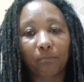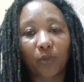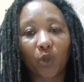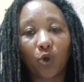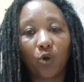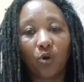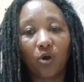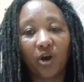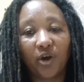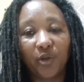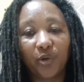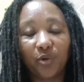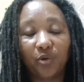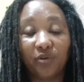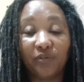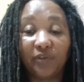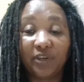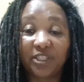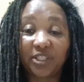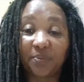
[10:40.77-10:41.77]
go on
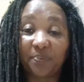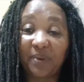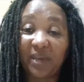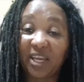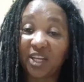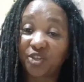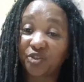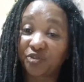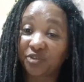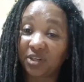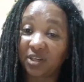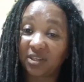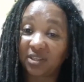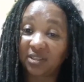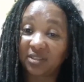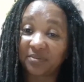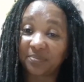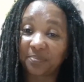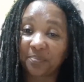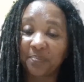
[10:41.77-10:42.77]
over to
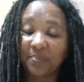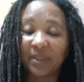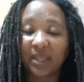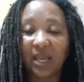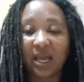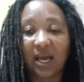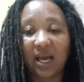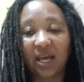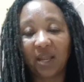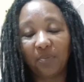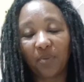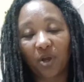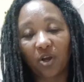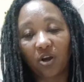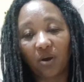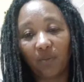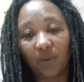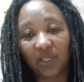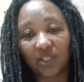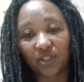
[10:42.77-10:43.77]
Patreon and
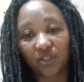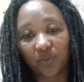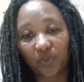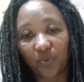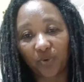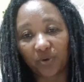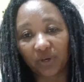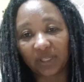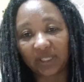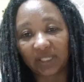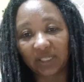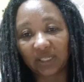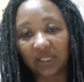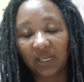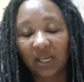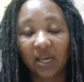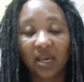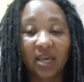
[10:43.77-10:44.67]
become a supporter.